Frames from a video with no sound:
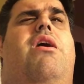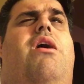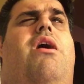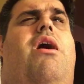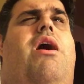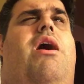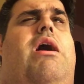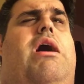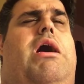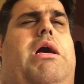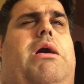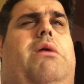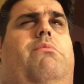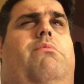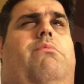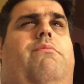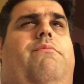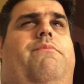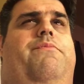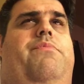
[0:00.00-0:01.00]

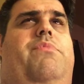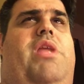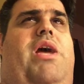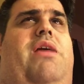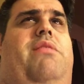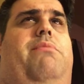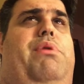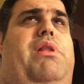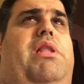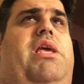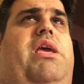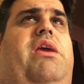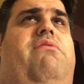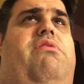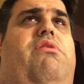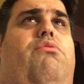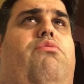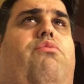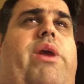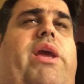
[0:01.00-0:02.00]
I believe
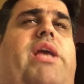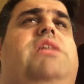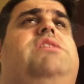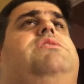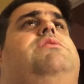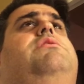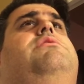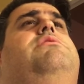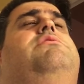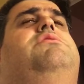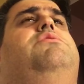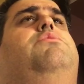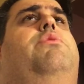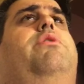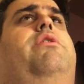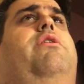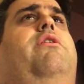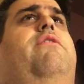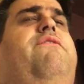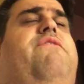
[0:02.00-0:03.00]
the razors
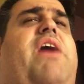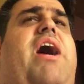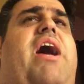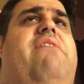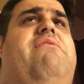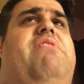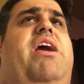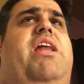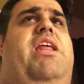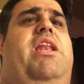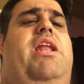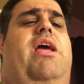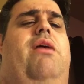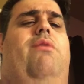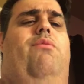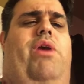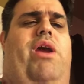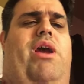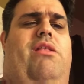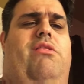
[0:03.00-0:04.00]
were
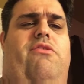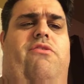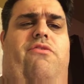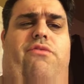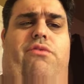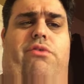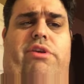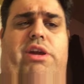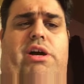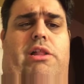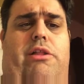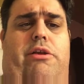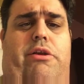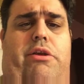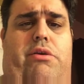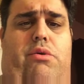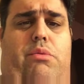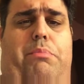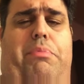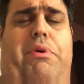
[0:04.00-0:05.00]
$5.99. We had those $4
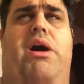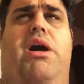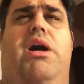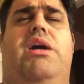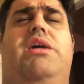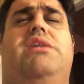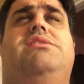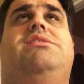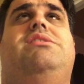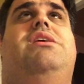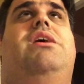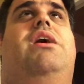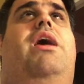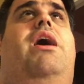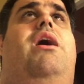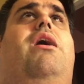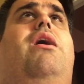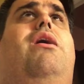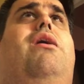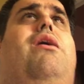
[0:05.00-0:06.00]
coupons.
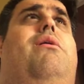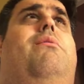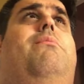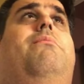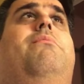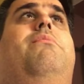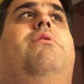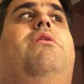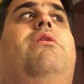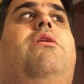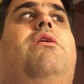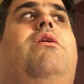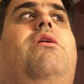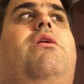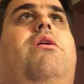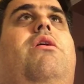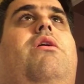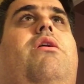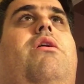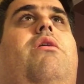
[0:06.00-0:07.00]

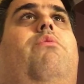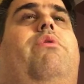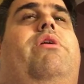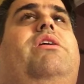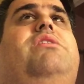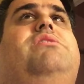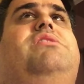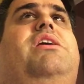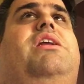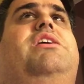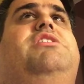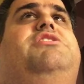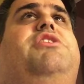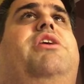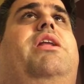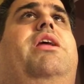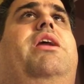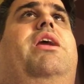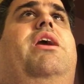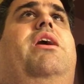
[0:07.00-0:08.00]
What else did I try
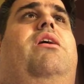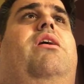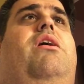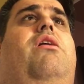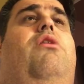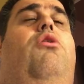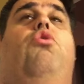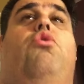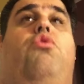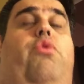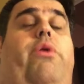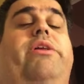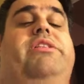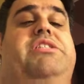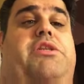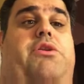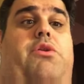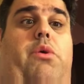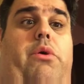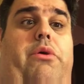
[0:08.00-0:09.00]
to get? Oh, Quilted
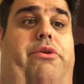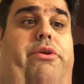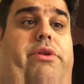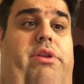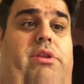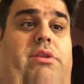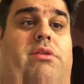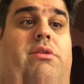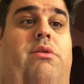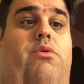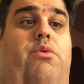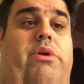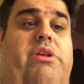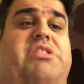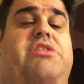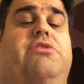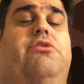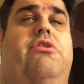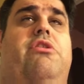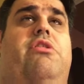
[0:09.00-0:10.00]
Northern.
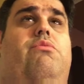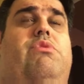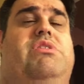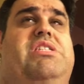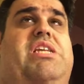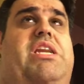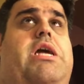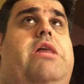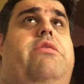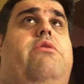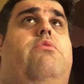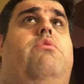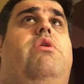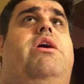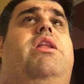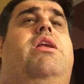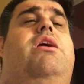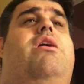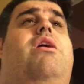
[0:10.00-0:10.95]
Quilted Northern was another one.